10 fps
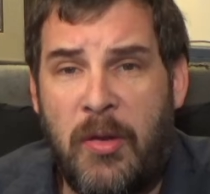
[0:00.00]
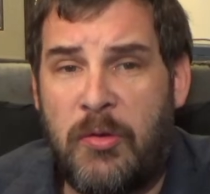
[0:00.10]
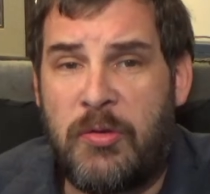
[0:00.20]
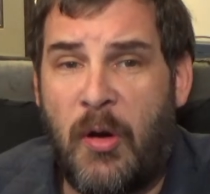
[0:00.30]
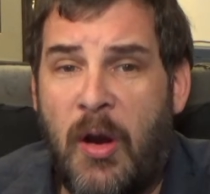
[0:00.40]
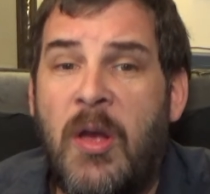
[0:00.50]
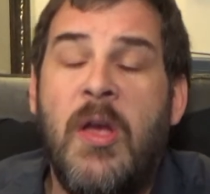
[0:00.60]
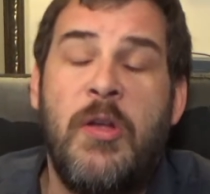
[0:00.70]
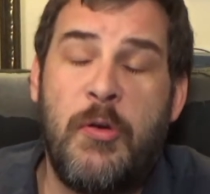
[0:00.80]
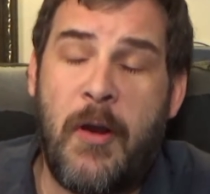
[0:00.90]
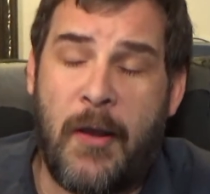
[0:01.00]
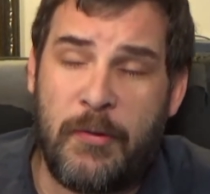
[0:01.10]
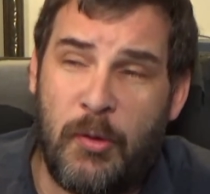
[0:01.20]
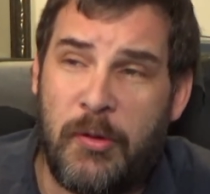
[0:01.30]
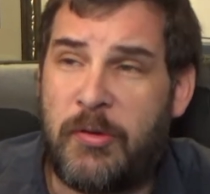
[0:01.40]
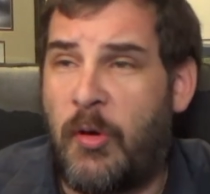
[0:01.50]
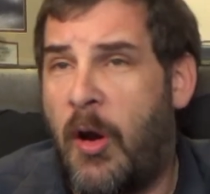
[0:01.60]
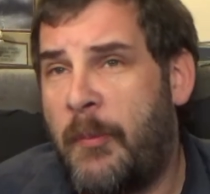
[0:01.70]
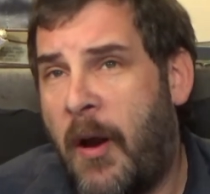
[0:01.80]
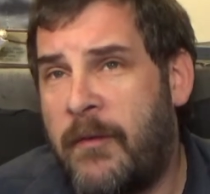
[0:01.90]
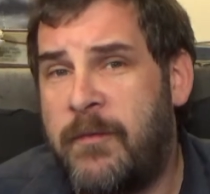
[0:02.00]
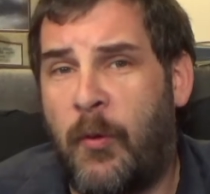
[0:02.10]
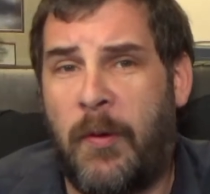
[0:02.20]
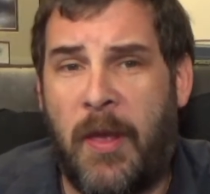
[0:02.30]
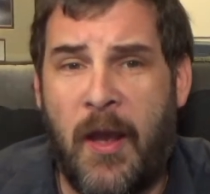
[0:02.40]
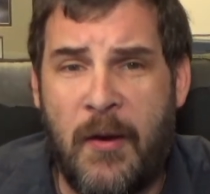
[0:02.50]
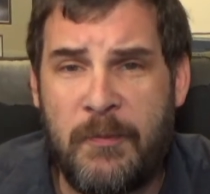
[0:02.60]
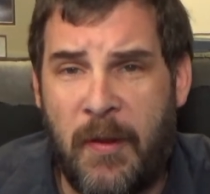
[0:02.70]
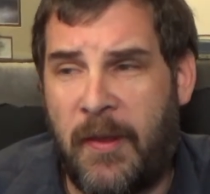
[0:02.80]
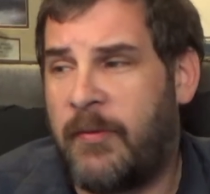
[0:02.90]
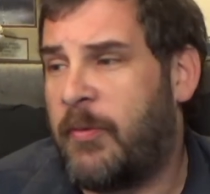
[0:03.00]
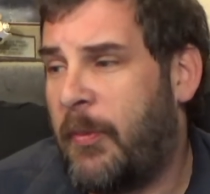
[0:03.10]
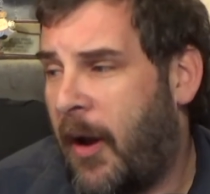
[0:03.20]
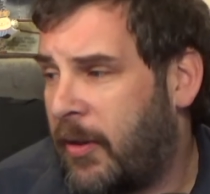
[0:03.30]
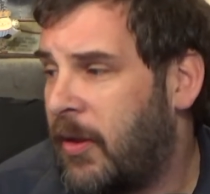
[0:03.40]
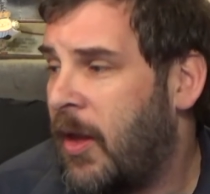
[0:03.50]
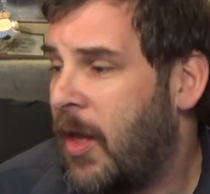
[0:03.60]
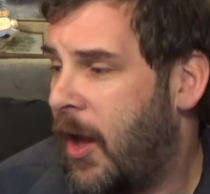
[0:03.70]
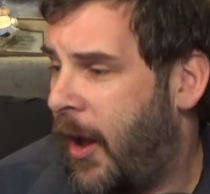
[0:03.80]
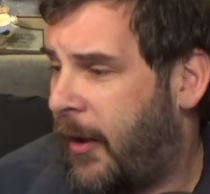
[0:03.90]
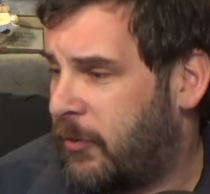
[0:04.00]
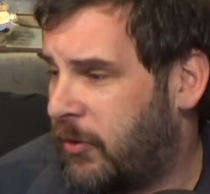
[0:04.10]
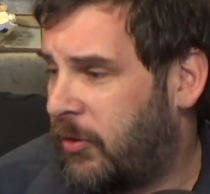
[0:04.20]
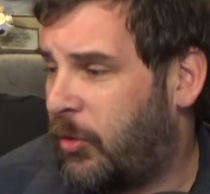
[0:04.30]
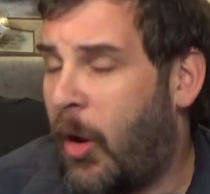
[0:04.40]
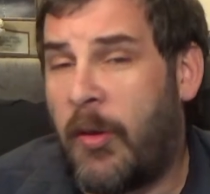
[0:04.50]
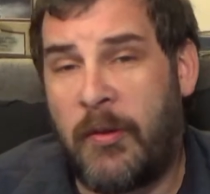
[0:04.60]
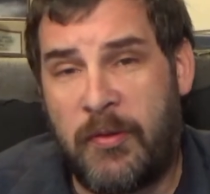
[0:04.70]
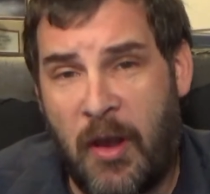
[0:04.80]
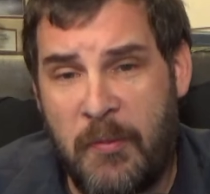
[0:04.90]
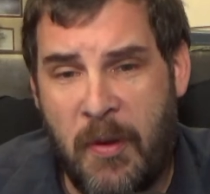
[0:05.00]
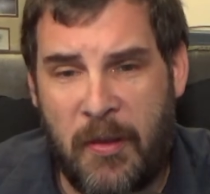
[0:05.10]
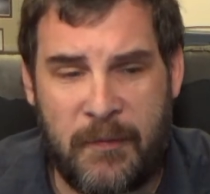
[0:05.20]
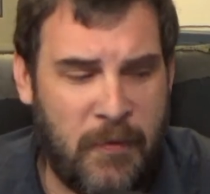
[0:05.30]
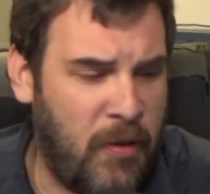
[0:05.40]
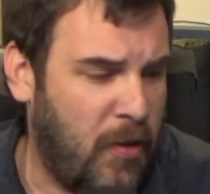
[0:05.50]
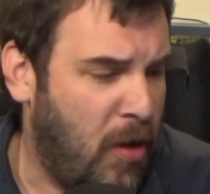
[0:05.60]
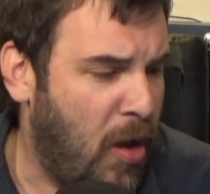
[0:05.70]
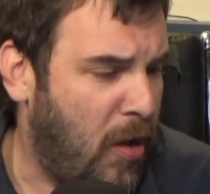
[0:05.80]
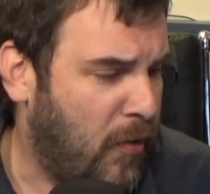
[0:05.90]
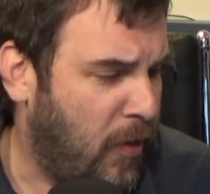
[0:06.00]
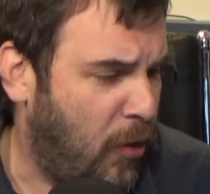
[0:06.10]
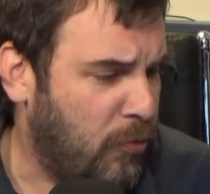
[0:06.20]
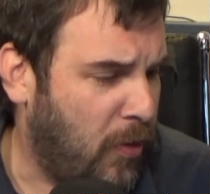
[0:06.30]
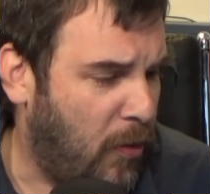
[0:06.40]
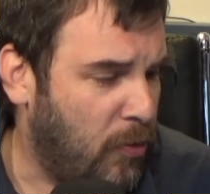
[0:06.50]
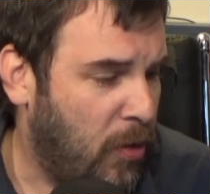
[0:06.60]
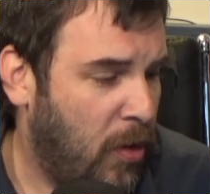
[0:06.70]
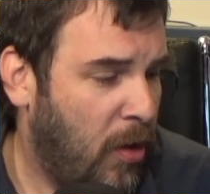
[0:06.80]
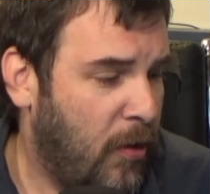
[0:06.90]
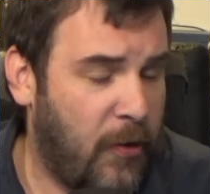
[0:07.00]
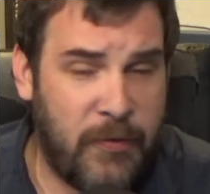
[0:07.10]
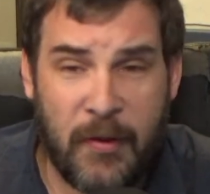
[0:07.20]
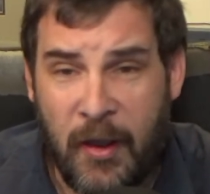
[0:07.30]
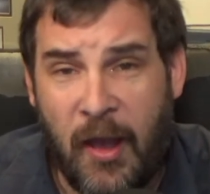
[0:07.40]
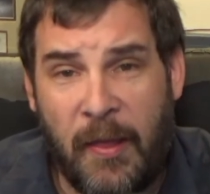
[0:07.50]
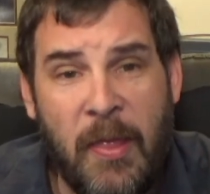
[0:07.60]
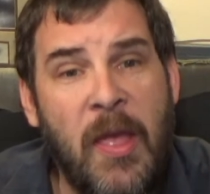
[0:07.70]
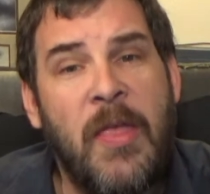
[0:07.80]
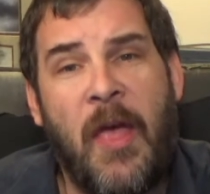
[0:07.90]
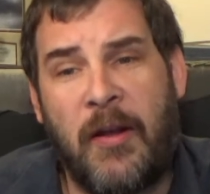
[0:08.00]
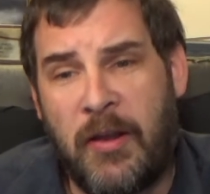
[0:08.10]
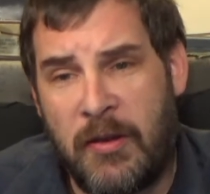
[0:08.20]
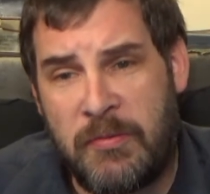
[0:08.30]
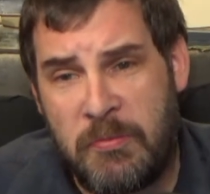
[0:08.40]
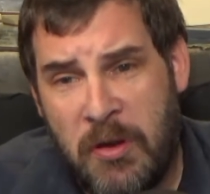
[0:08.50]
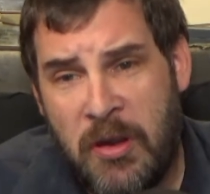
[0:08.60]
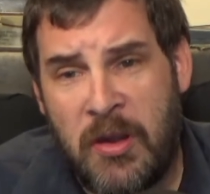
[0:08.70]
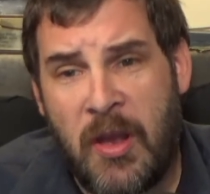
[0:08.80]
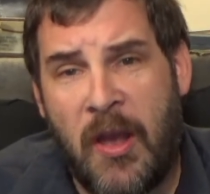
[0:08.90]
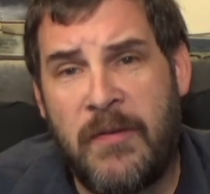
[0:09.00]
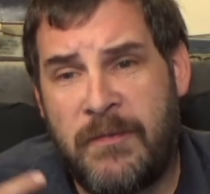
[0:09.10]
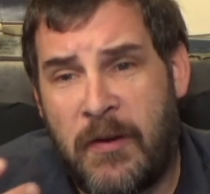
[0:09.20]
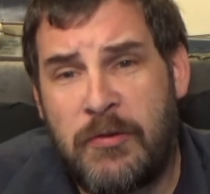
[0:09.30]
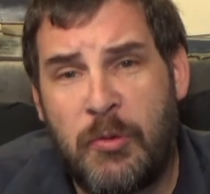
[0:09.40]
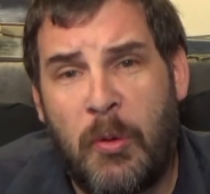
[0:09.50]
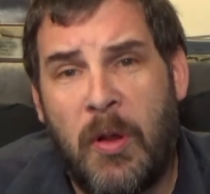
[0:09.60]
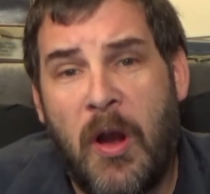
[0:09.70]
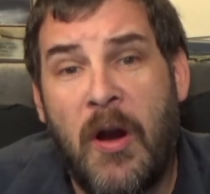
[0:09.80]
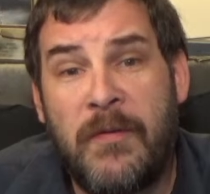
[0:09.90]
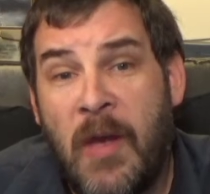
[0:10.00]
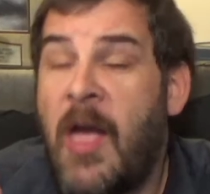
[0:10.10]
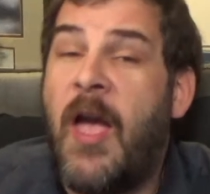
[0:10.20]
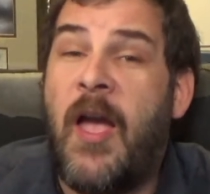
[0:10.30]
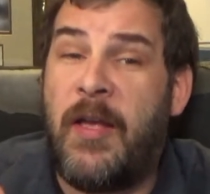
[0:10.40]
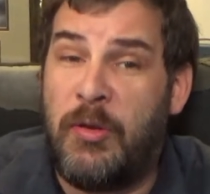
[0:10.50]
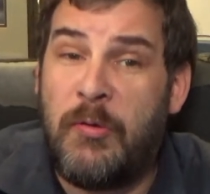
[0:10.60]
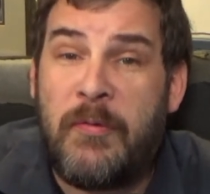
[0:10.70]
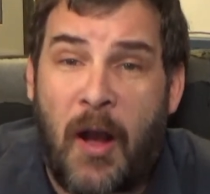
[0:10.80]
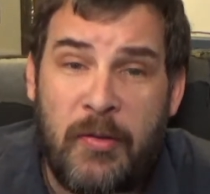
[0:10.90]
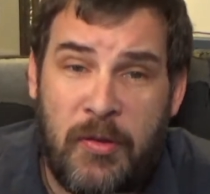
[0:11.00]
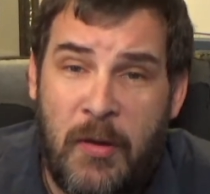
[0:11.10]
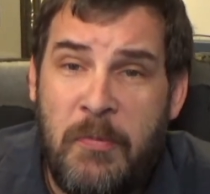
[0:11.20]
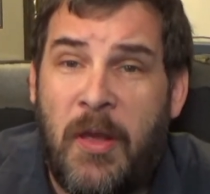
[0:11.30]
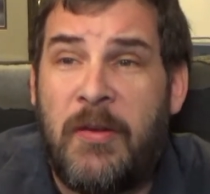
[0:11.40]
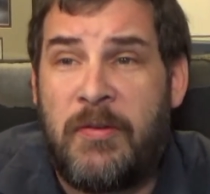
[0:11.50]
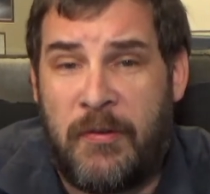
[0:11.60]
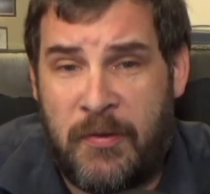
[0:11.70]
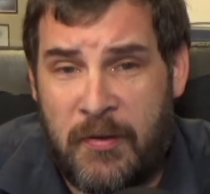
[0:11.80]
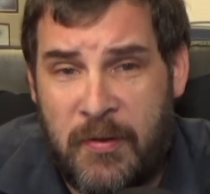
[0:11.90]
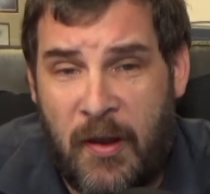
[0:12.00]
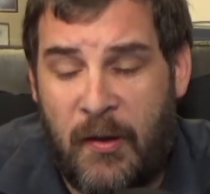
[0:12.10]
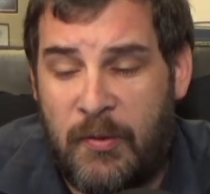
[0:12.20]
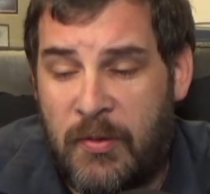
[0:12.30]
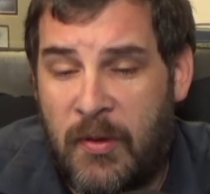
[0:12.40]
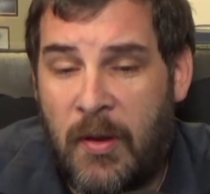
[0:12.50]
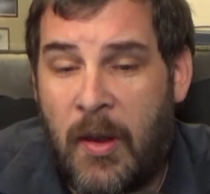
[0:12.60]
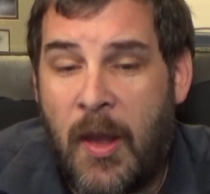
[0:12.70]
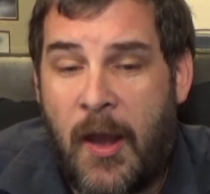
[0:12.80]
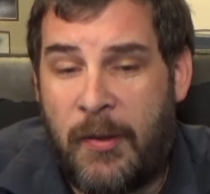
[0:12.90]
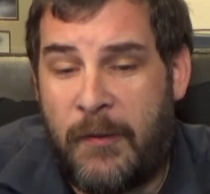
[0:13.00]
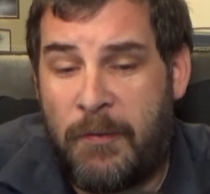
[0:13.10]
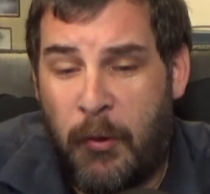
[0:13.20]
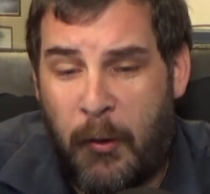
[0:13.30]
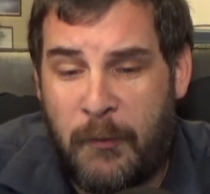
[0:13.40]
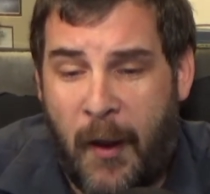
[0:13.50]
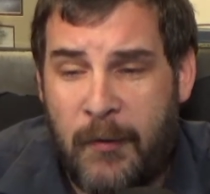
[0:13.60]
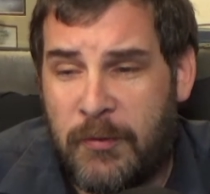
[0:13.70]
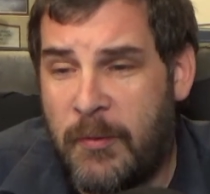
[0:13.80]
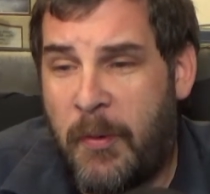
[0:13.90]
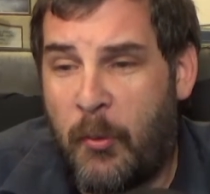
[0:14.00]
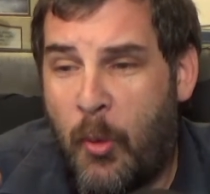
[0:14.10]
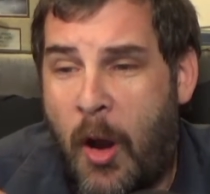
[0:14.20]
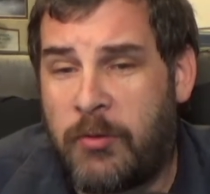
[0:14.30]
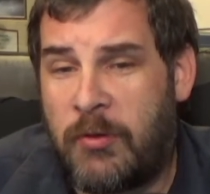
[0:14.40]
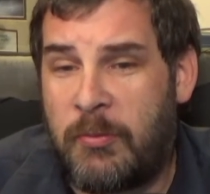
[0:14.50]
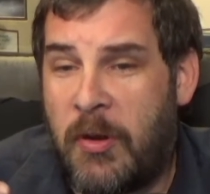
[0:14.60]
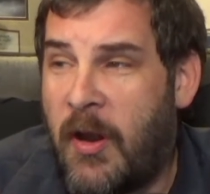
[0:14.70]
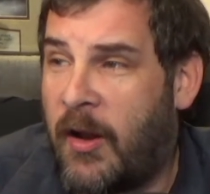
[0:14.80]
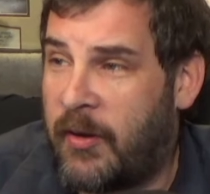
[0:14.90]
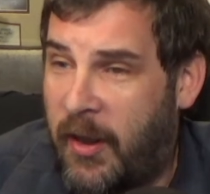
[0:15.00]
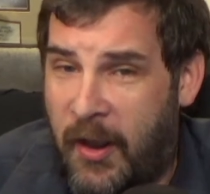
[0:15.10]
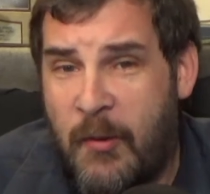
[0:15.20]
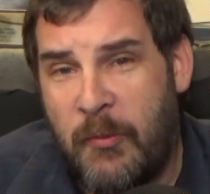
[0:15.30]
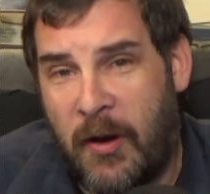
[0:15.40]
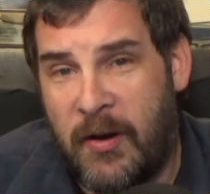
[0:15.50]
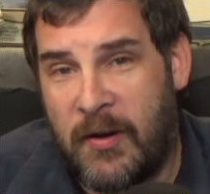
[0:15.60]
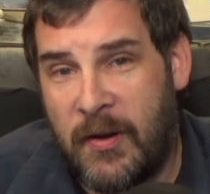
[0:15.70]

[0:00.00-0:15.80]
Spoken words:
you saw. You guys only saw about 4.5 minutes, but I actually saw the 10-minute countdown. Because again, that gives me a visual of, hey, you've got 10 minutes to sit down. And if you have actually been watching me on camera,